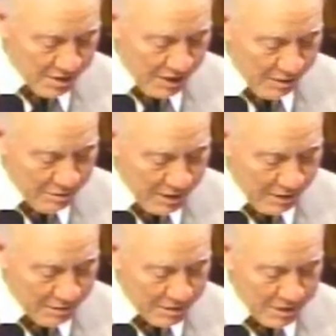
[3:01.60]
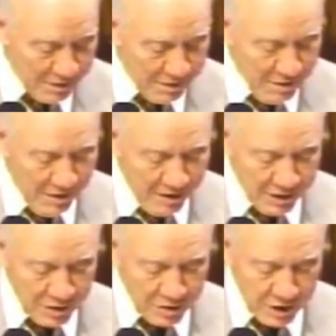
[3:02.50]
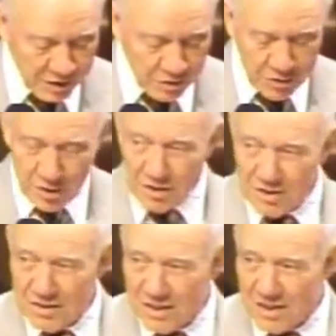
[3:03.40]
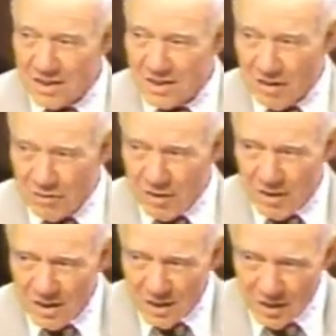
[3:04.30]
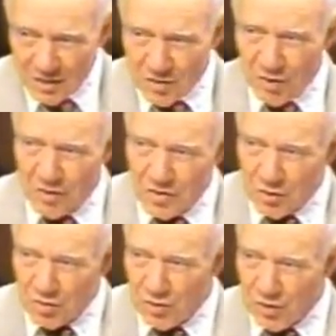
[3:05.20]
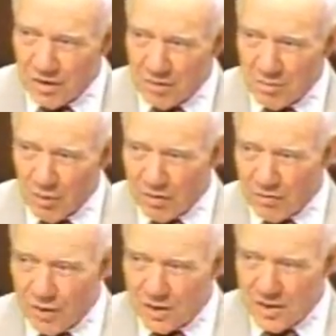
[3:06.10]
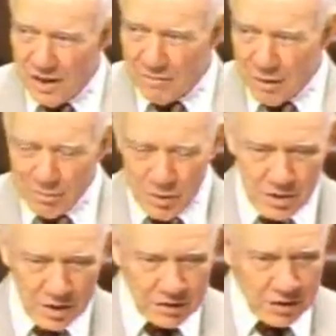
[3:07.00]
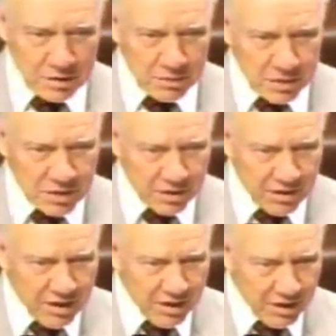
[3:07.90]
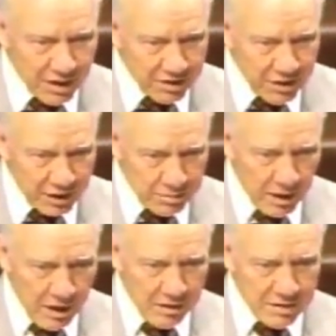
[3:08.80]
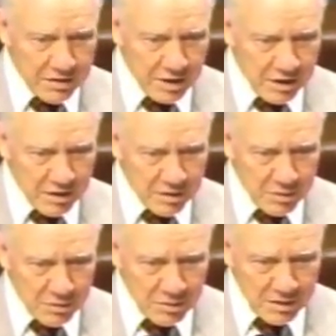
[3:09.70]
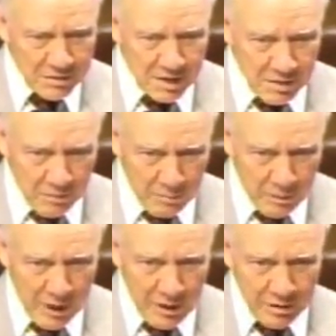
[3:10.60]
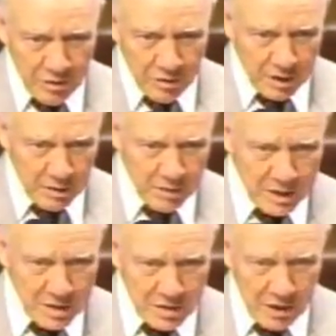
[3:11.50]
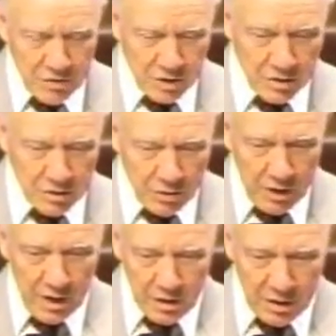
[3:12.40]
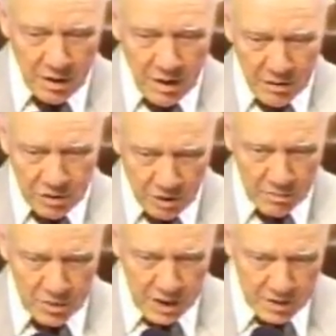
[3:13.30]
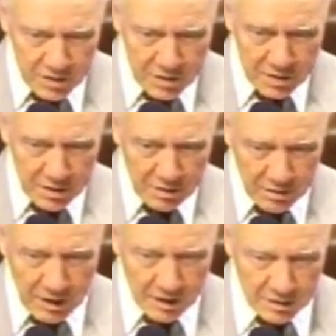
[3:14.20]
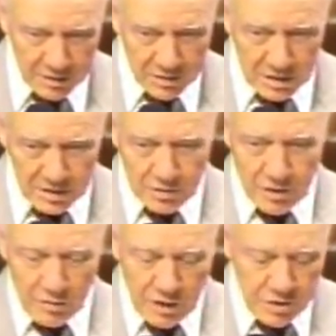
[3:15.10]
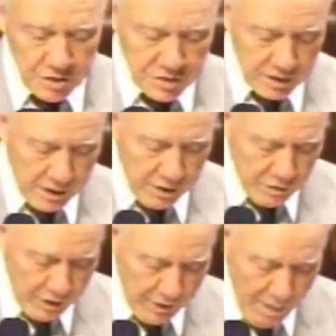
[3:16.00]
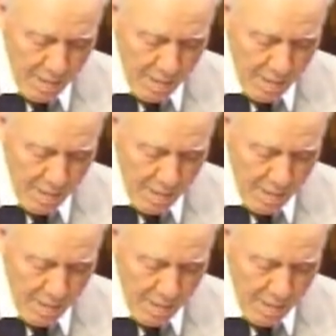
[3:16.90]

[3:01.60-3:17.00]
that legislation should cover, and so it's useful and important for us to have members such as Mr. Diaz-Balart who bring to the committee's attention unique circumstances in discrete regions of the country.